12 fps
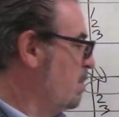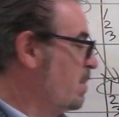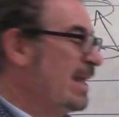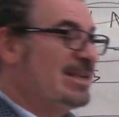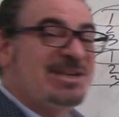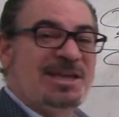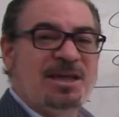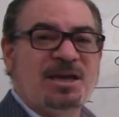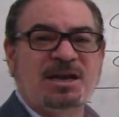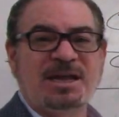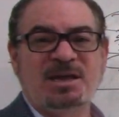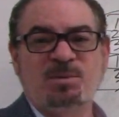They say they're
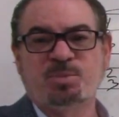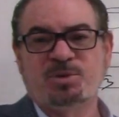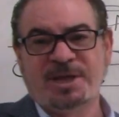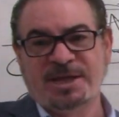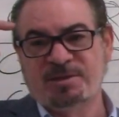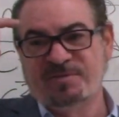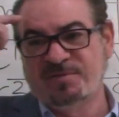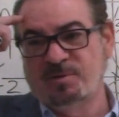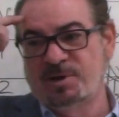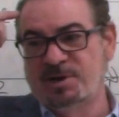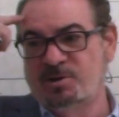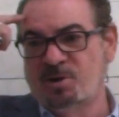going to implant the
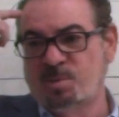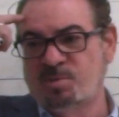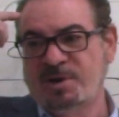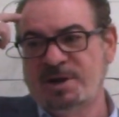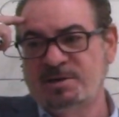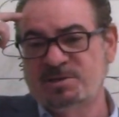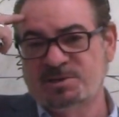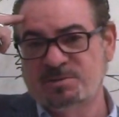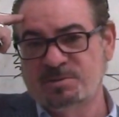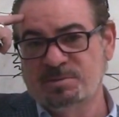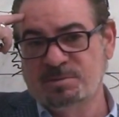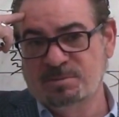phone in our brain
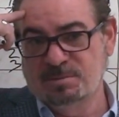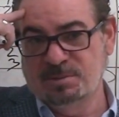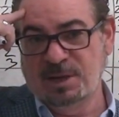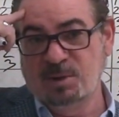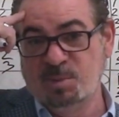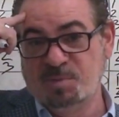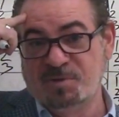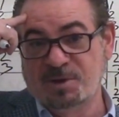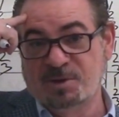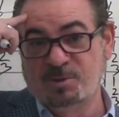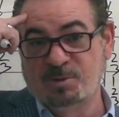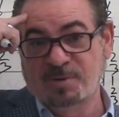soon. That would be pretty
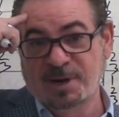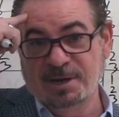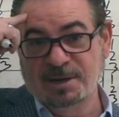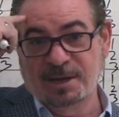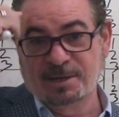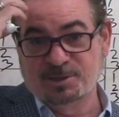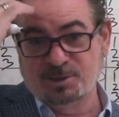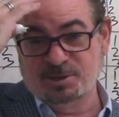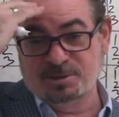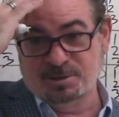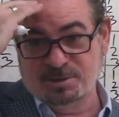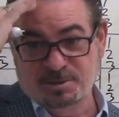cool, right? I could
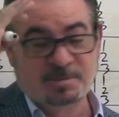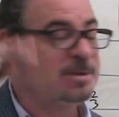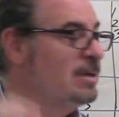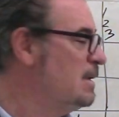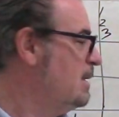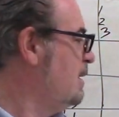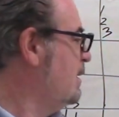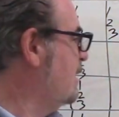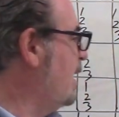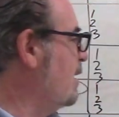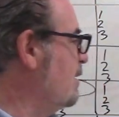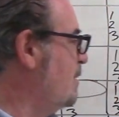
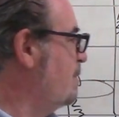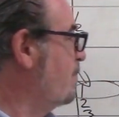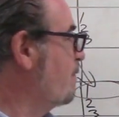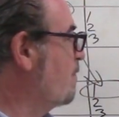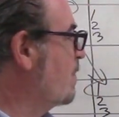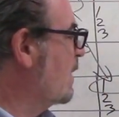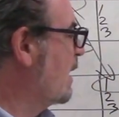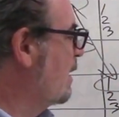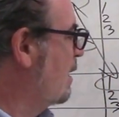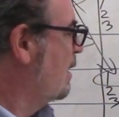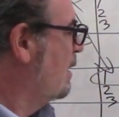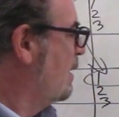dial up.
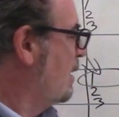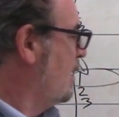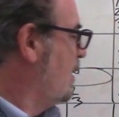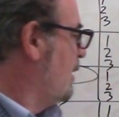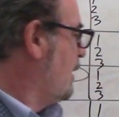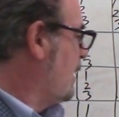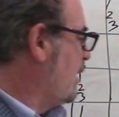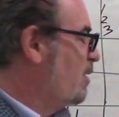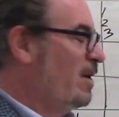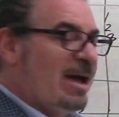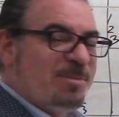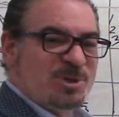I don't know
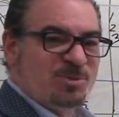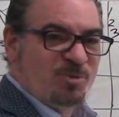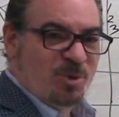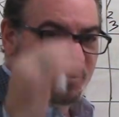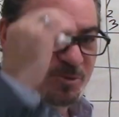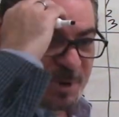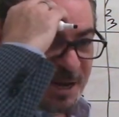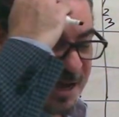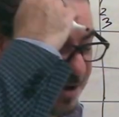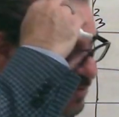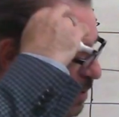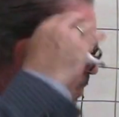how much more room I have in my